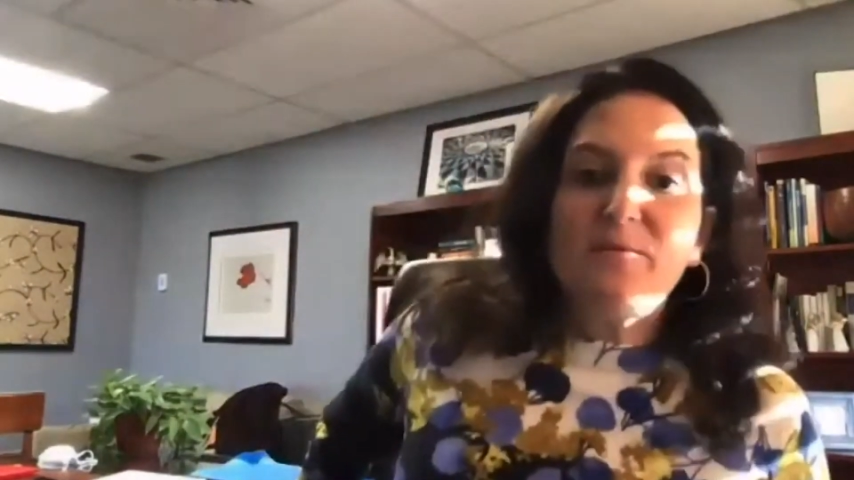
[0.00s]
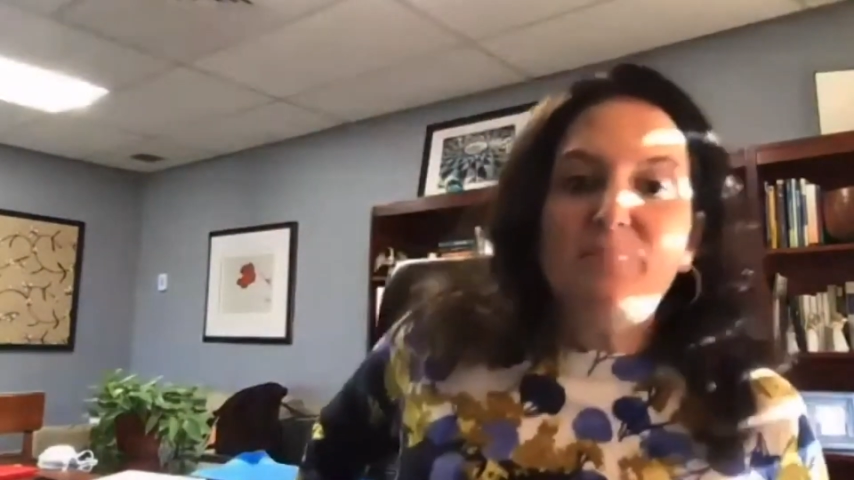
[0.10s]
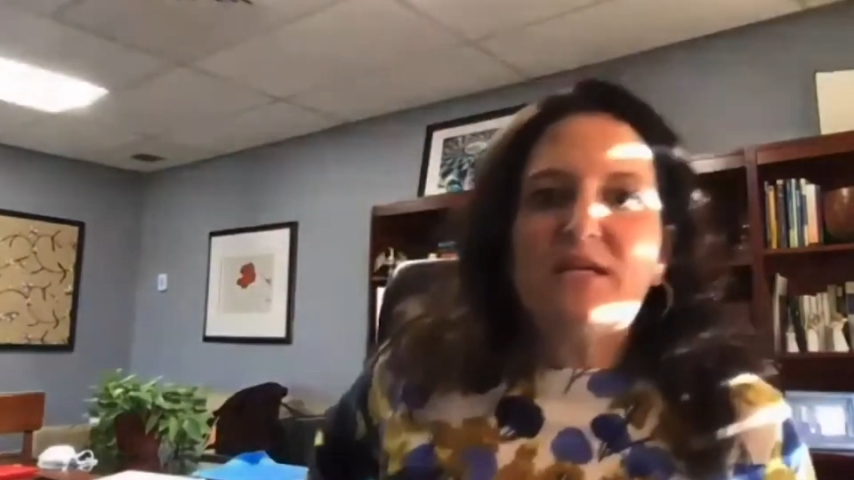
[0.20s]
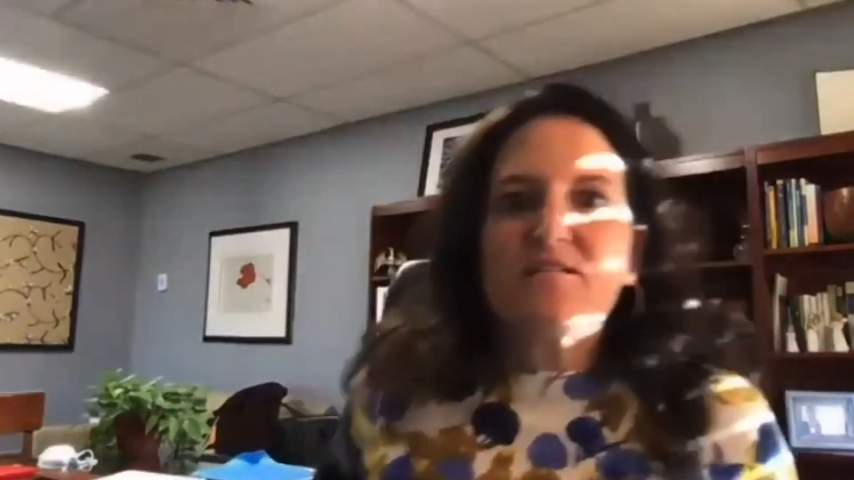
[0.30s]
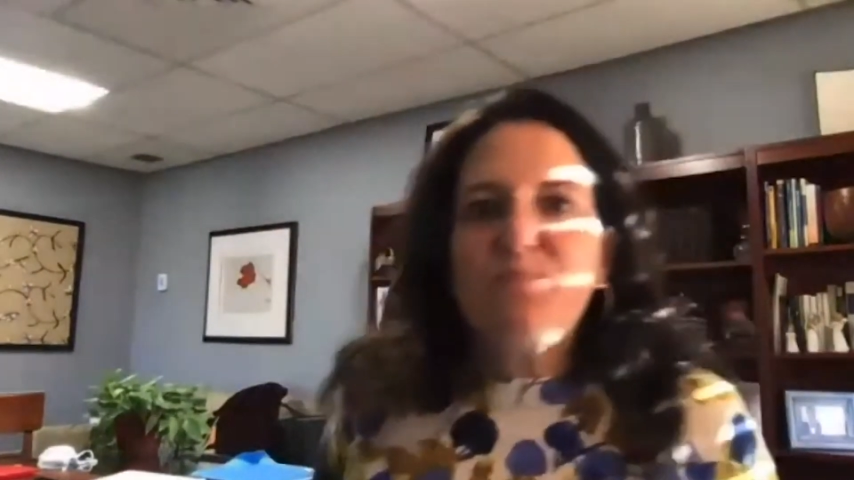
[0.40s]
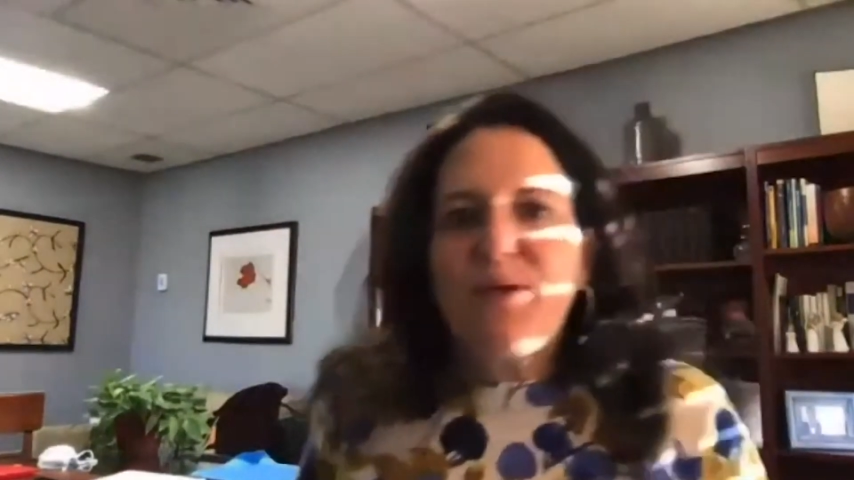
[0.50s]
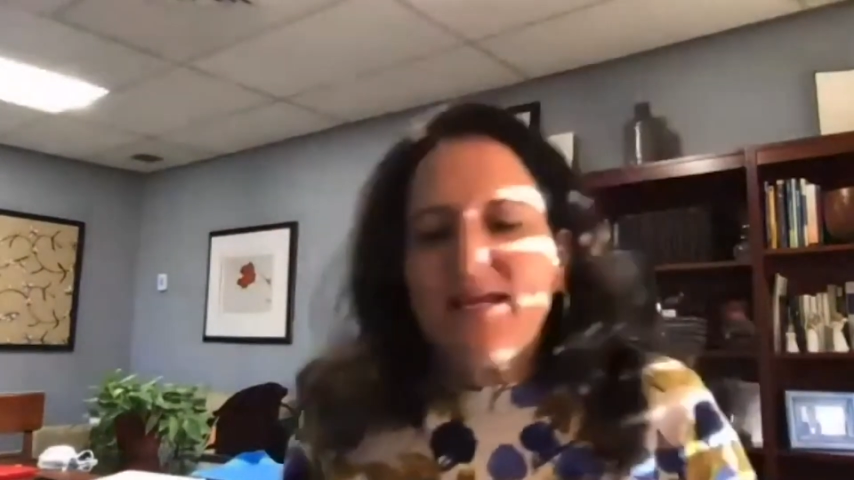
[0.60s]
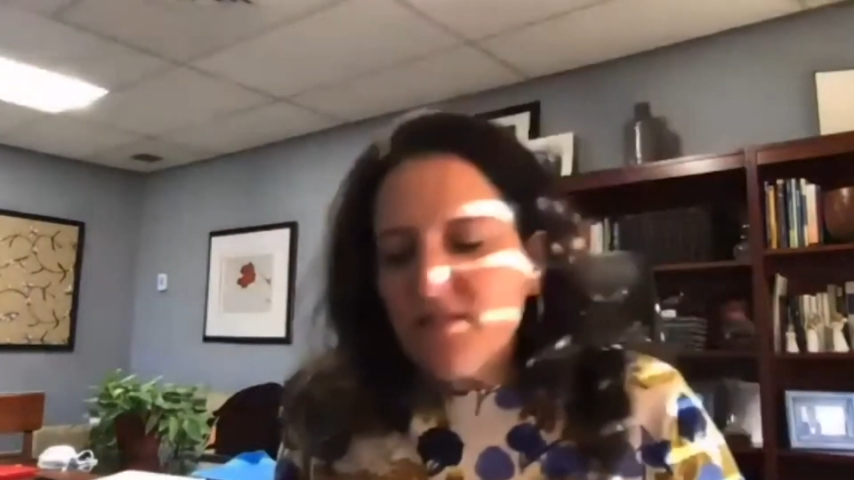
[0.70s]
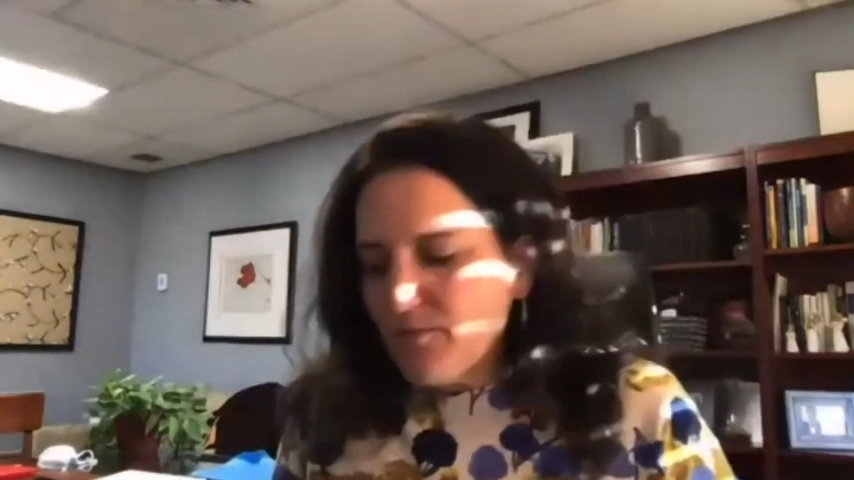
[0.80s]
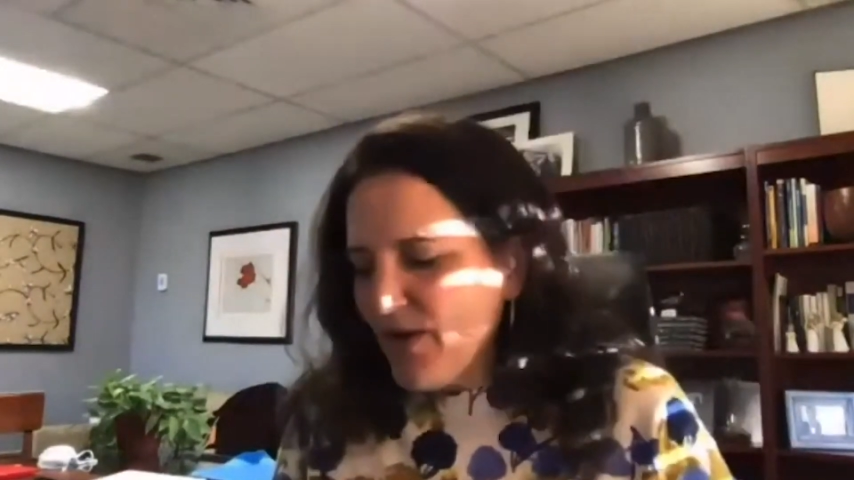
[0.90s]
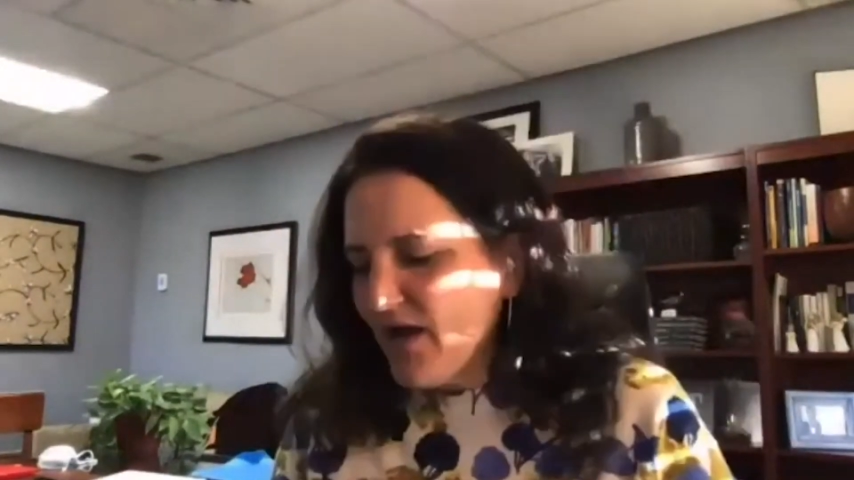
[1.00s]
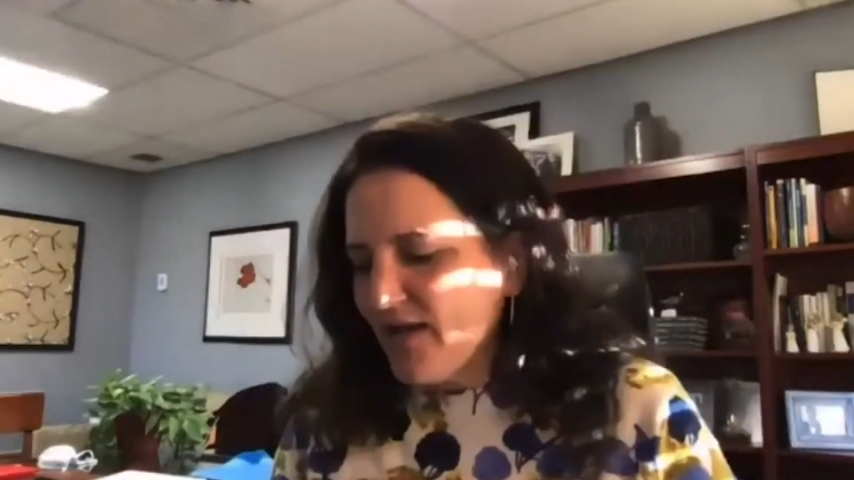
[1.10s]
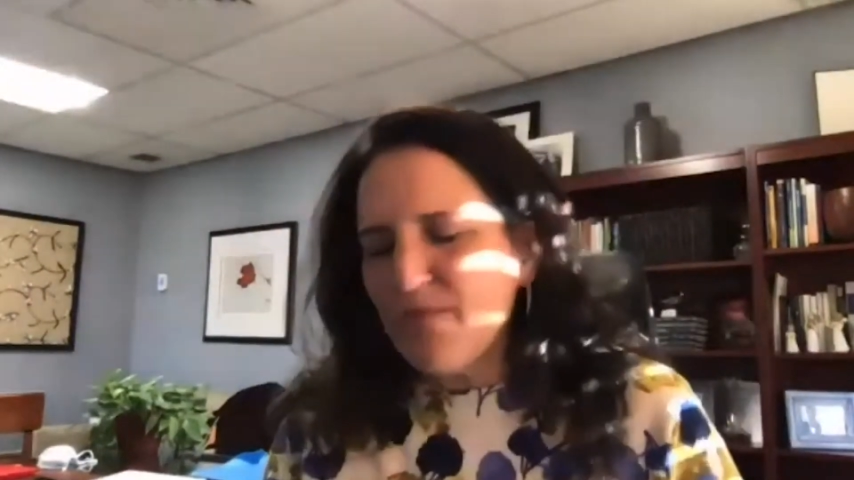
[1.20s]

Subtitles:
can be expanded upon?